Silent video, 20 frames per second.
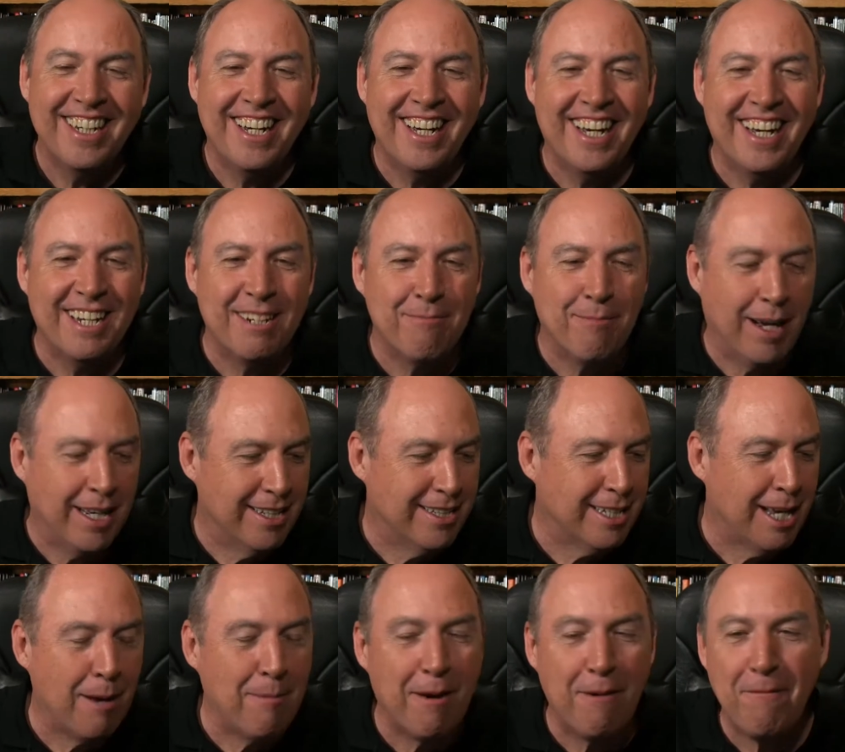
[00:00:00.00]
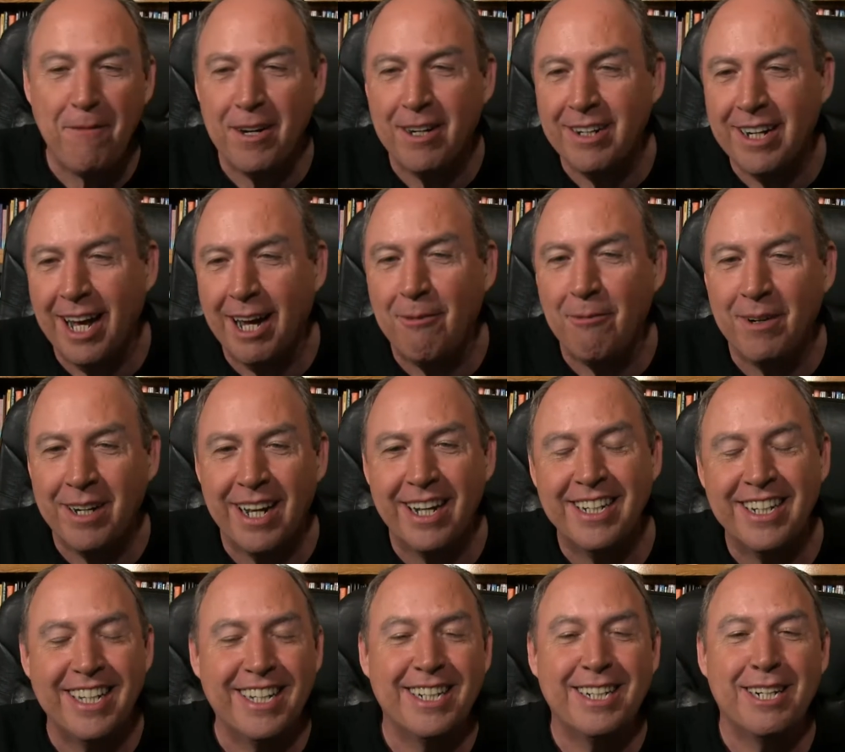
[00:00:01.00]
and by the time I figured out what I
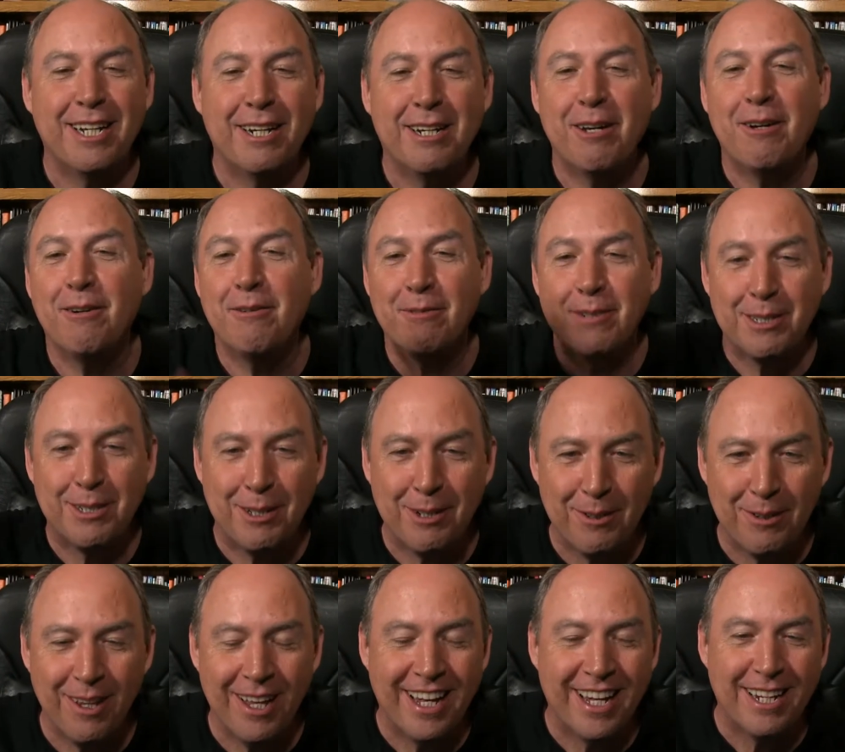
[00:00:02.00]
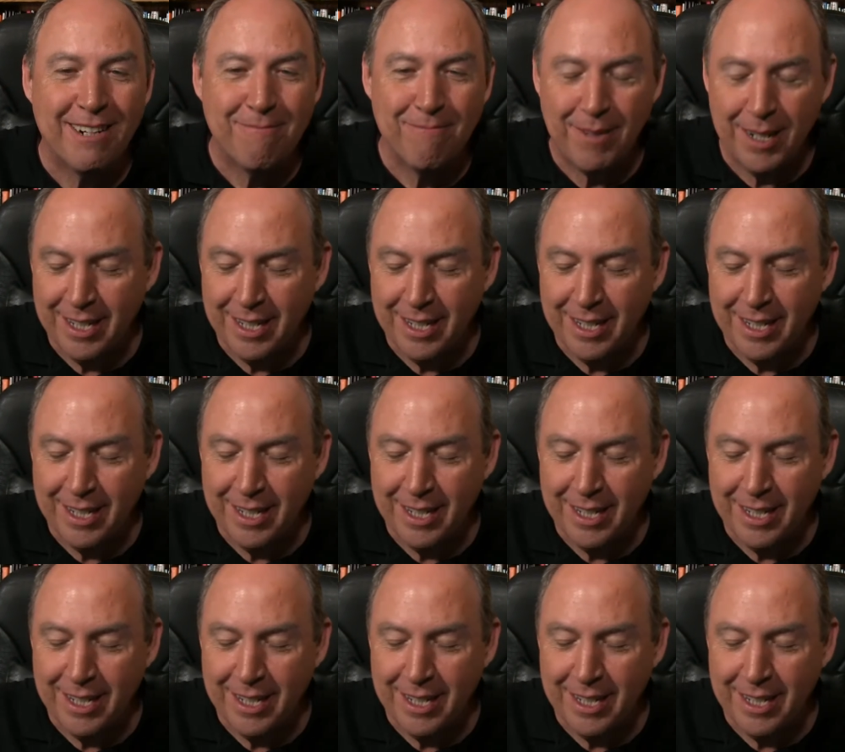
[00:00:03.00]
needed to do, it was too late.